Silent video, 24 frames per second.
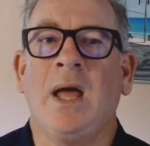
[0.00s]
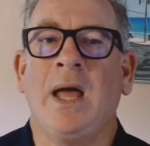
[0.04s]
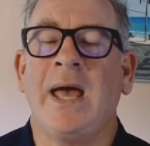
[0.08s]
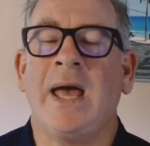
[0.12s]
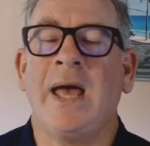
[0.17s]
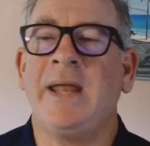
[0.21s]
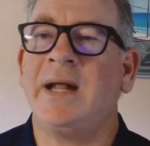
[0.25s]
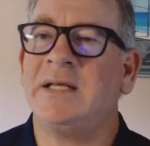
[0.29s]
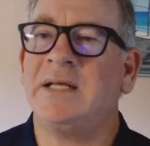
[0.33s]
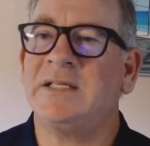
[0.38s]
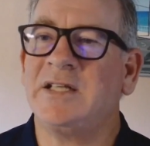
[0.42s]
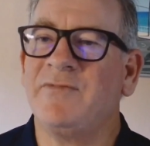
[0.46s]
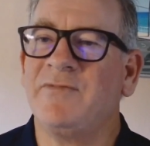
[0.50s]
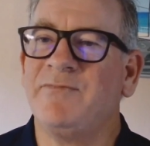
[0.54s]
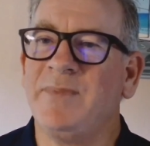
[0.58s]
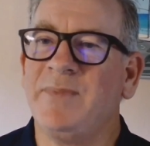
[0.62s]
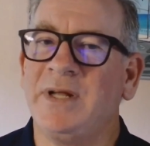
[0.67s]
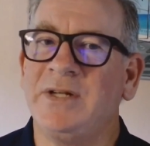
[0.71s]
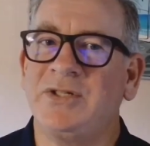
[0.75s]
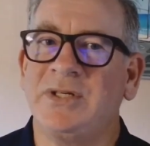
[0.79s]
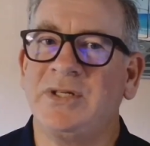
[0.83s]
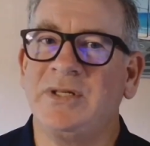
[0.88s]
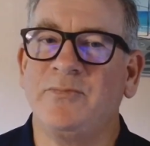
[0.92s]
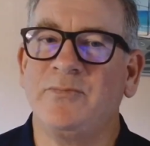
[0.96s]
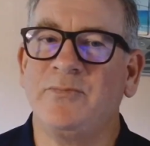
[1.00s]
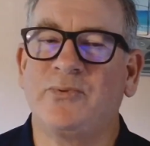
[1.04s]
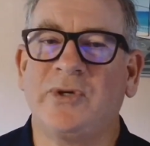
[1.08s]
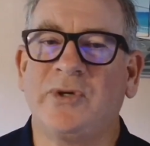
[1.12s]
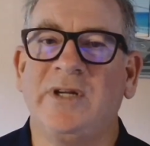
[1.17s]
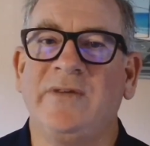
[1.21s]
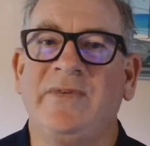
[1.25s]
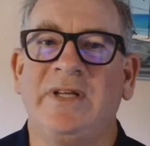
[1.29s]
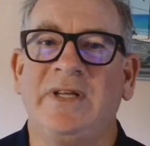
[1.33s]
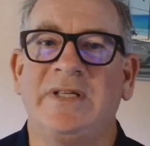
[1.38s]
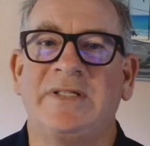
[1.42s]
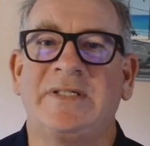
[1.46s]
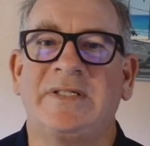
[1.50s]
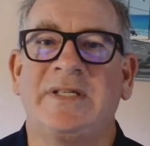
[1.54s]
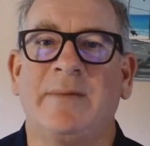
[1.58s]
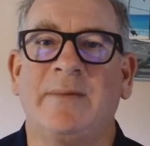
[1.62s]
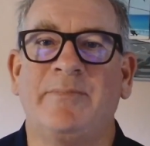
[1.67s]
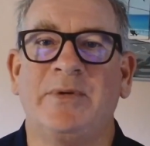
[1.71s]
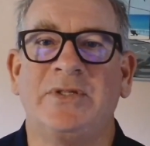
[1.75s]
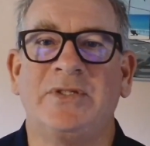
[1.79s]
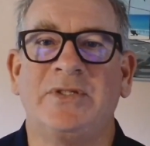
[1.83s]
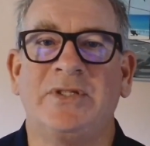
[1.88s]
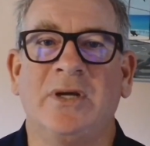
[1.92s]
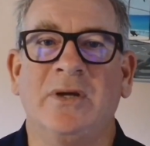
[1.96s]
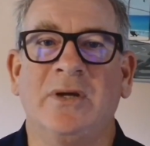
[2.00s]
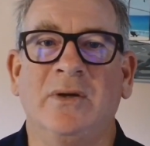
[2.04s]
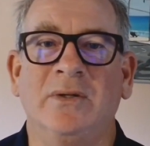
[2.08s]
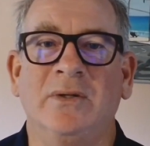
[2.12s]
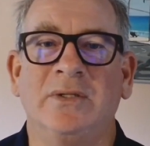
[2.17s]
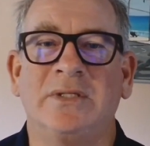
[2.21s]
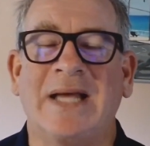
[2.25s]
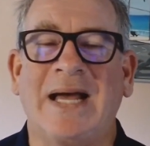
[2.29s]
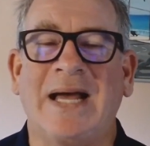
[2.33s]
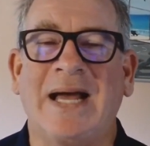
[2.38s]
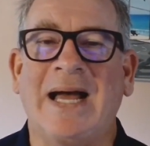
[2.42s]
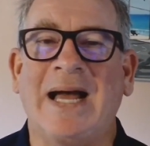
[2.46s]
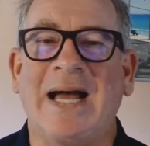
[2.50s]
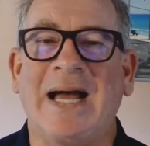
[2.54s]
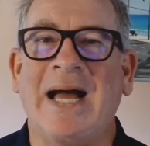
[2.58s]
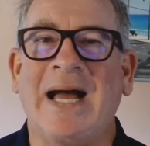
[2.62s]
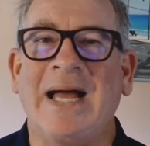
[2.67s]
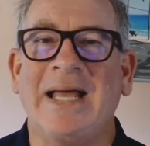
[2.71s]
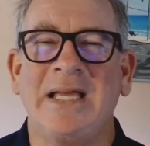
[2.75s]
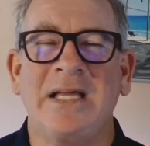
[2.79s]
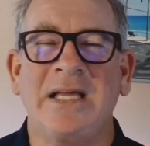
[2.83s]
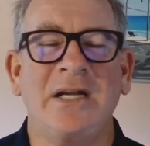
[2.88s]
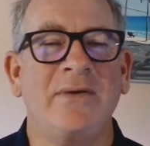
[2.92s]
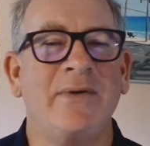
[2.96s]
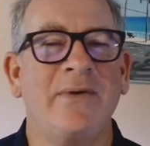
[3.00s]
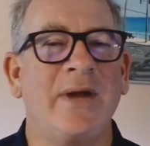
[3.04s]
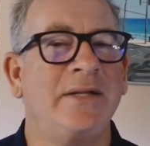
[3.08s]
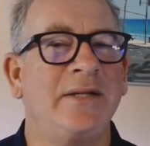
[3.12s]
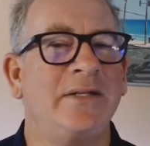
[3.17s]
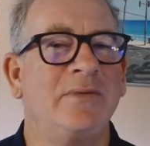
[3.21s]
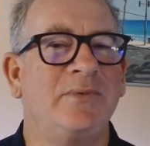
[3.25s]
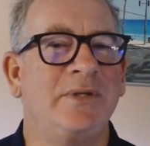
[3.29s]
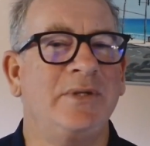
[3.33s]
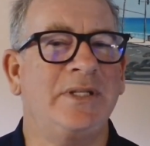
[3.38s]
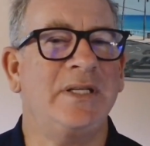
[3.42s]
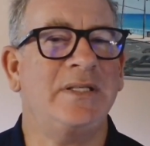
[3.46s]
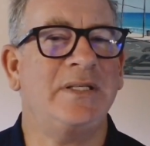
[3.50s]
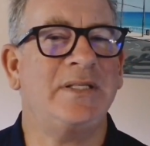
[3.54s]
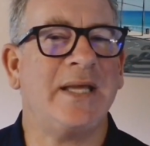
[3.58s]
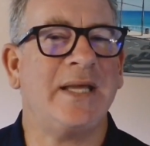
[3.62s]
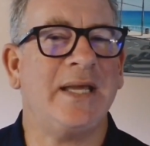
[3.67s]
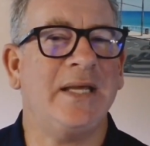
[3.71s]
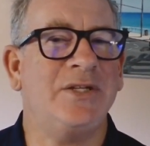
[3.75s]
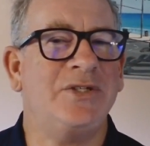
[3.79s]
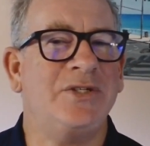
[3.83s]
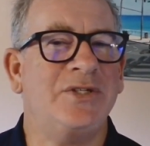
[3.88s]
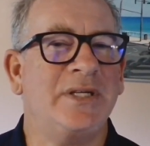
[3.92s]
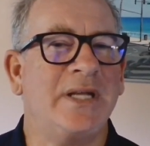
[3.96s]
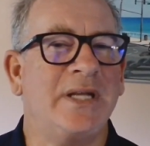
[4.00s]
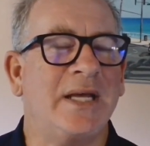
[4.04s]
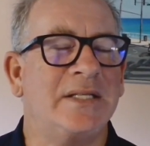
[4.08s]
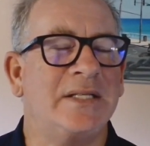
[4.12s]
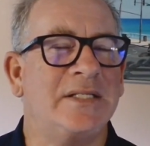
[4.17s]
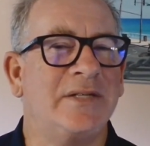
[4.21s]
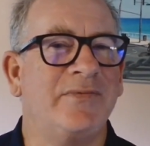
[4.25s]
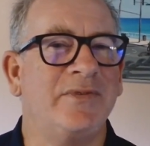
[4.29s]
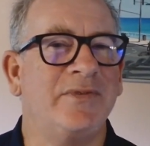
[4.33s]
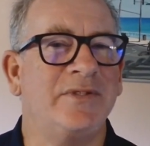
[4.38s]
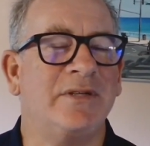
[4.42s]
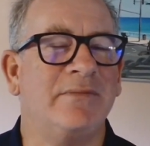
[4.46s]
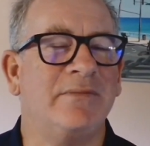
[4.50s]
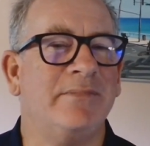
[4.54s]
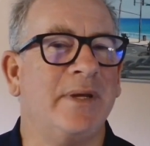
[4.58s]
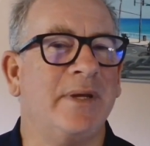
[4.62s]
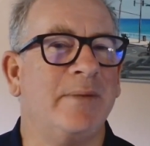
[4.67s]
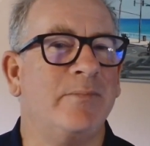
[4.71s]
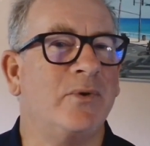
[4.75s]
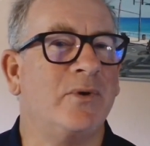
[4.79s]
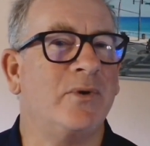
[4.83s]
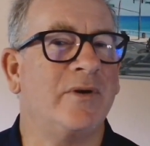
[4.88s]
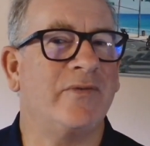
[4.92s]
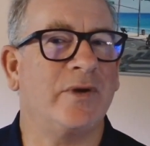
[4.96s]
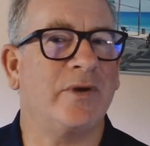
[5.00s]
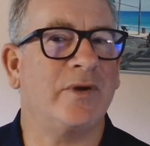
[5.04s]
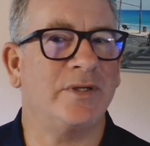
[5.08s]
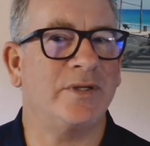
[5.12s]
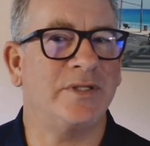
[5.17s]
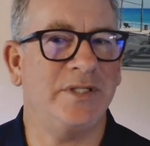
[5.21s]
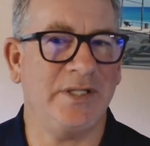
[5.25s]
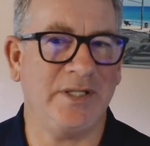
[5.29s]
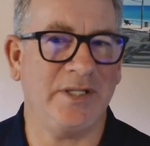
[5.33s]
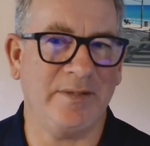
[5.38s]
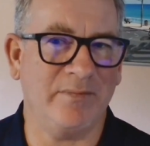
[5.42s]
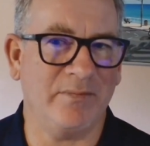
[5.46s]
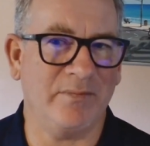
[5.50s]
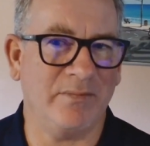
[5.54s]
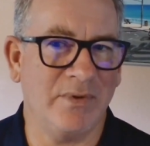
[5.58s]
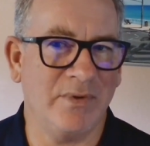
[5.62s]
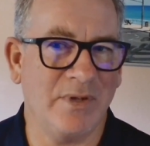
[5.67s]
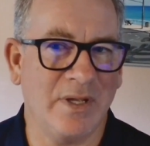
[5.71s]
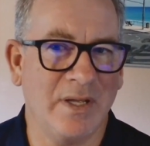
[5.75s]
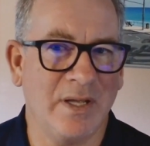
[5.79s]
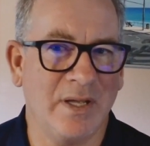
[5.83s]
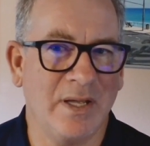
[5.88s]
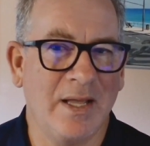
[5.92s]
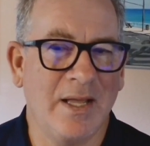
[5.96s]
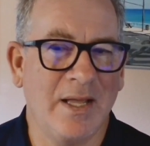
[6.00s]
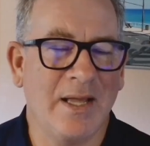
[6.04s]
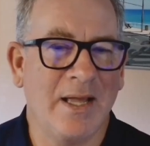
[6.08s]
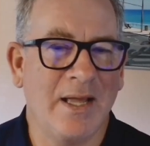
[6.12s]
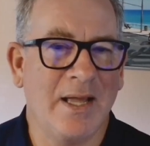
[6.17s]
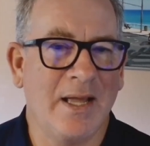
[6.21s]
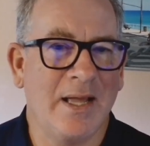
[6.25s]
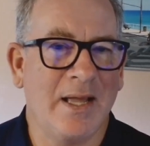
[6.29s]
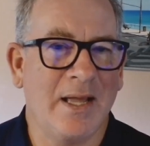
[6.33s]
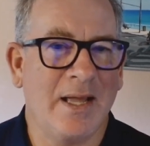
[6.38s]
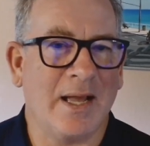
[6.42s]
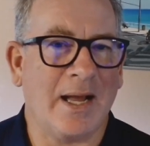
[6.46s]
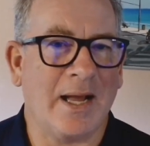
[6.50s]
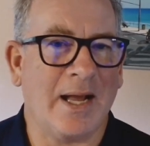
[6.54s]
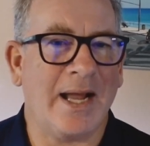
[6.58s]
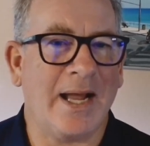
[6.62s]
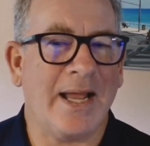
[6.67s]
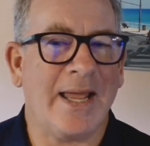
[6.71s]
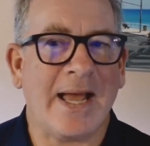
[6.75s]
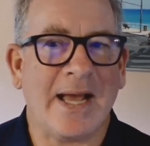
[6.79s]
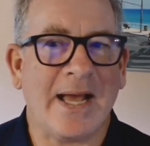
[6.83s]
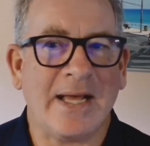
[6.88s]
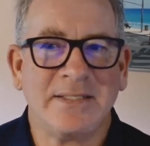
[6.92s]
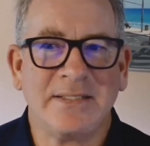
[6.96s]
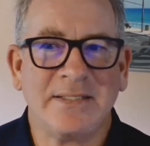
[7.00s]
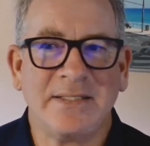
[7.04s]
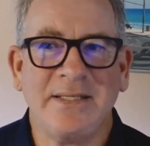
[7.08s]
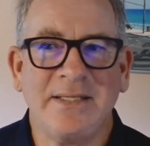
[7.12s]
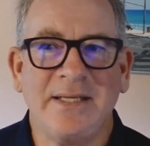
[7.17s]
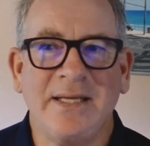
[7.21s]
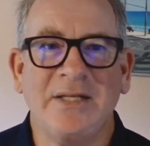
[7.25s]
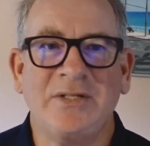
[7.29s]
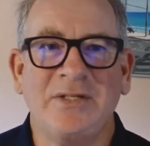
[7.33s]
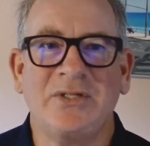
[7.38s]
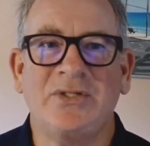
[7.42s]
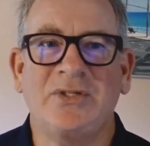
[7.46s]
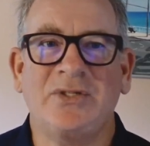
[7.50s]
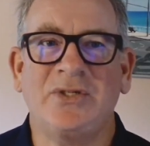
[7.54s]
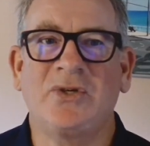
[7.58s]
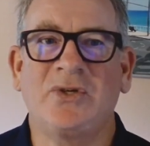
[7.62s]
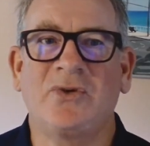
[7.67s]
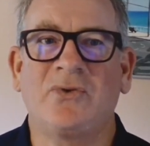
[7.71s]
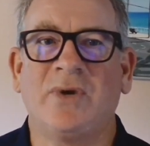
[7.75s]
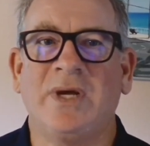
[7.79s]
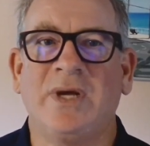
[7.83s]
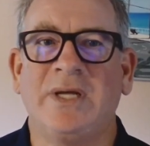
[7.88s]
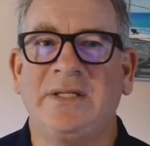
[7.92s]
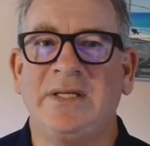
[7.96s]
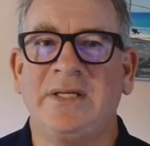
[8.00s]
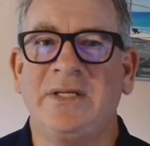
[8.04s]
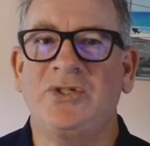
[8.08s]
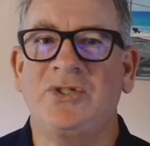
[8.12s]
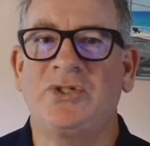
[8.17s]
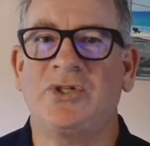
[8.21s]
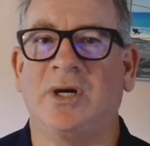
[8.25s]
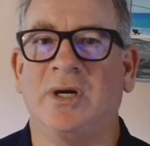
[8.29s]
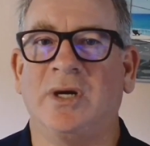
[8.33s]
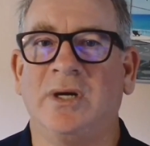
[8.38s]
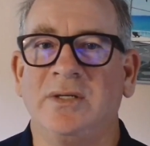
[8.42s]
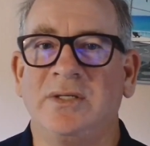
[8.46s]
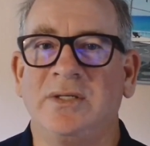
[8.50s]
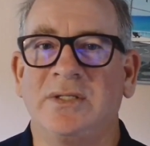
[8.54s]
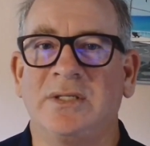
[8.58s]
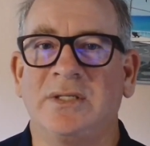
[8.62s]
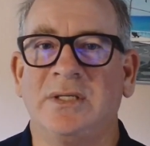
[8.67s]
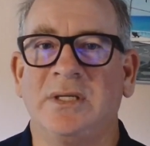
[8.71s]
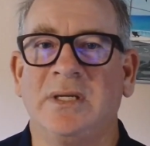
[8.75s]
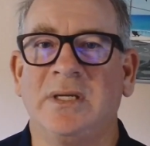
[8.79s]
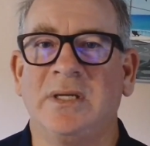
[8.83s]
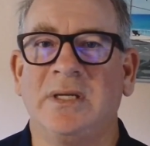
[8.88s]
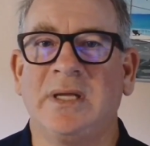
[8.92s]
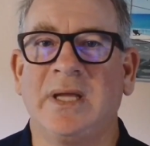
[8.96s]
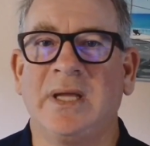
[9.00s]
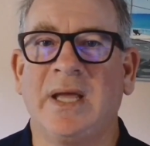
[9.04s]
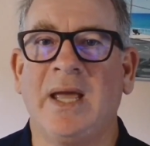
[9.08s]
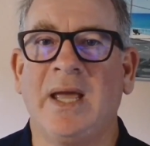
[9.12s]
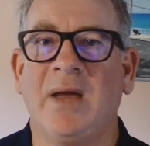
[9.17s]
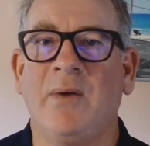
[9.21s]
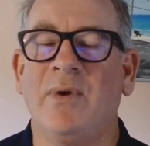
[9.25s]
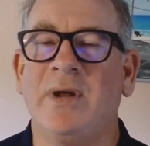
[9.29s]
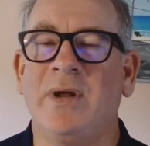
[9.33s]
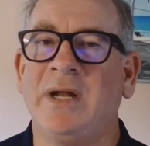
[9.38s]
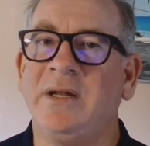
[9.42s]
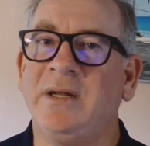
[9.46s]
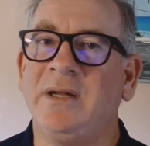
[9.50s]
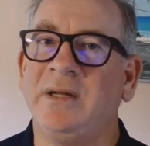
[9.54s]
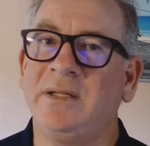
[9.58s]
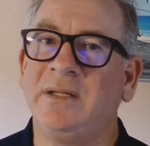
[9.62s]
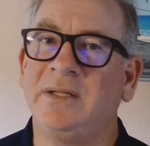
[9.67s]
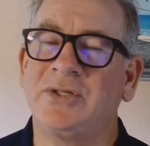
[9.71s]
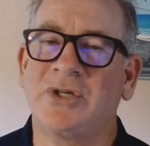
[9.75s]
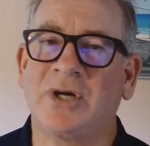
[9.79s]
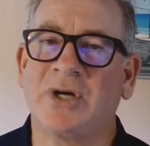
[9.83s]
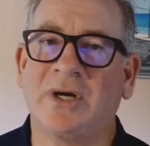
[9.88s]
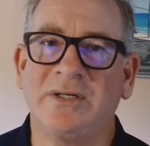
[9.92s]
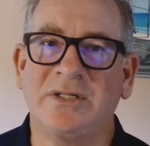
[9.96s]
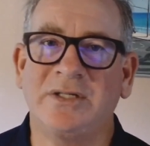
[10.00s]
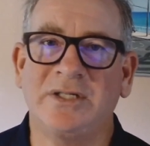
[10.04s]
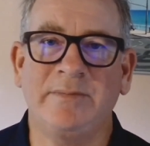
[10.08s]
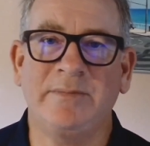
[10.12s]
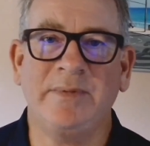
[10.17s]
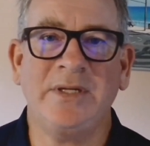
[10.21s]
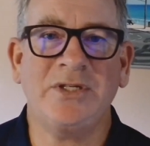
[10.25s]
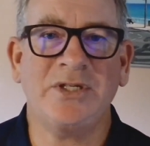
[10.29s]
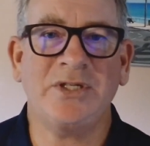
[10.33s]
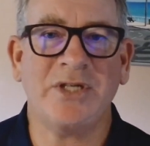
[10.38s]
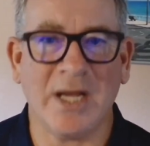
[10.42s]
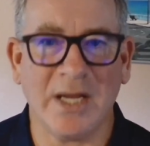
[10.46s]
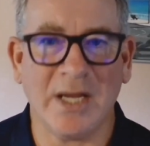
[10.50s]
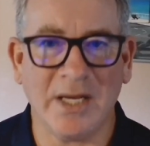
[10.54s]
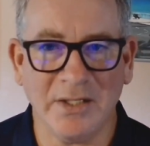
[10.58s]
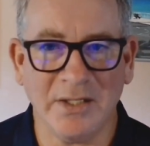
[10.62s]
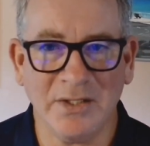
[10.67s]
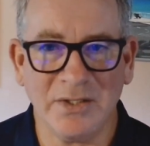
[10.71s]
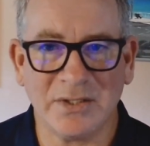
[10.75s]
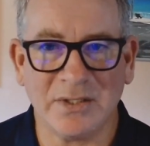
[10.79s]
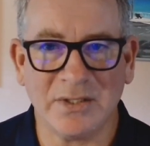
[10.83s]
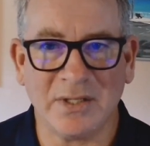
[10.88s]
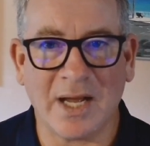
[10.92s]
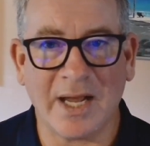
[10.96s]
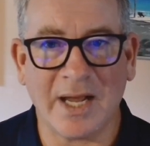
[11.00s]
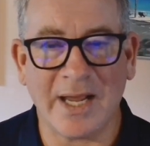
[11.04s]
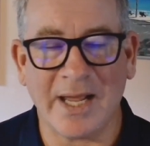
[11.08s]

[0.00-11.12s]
And as I've mentioned in previous episodes, I interacted with this agent as if it's a member of our team. I asked the agent to create these charts, and when I needed the charts to be changed, I